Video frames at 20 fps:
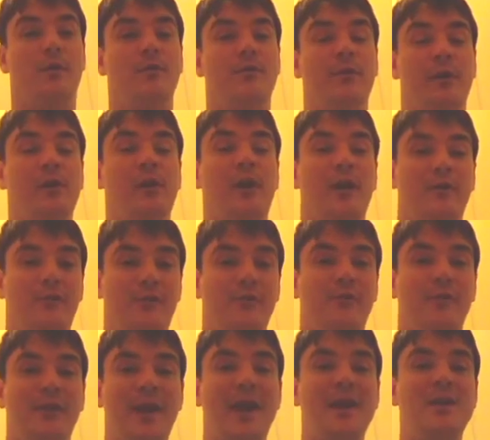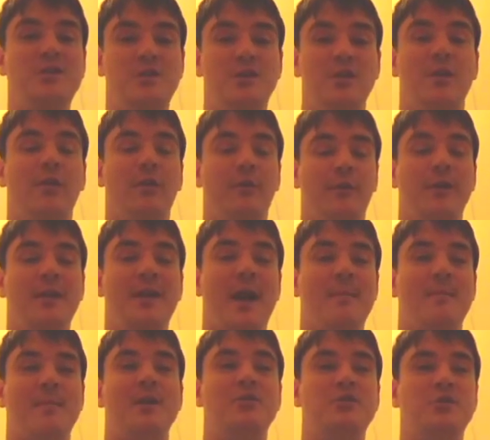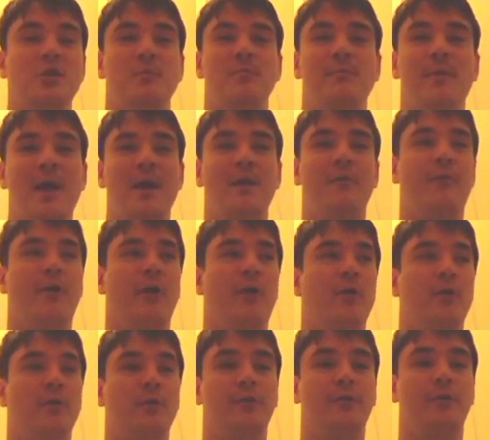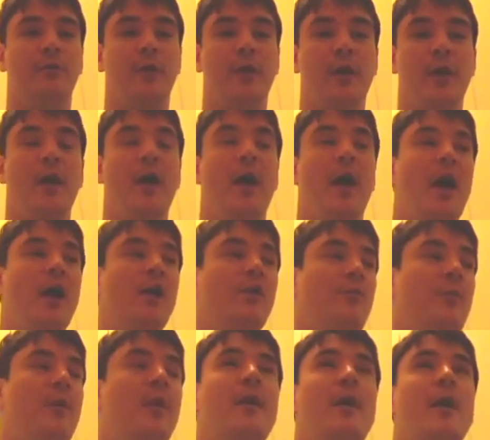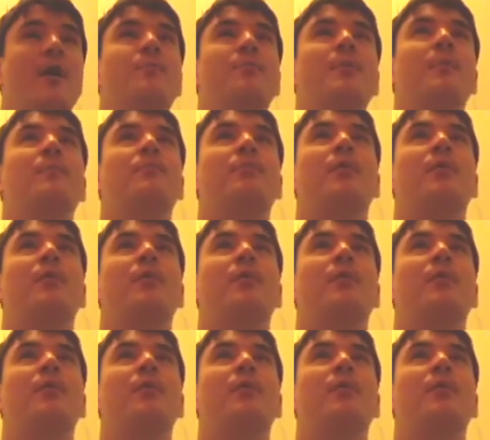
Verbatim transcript: the classification of three-dimensional manifolds, has been an open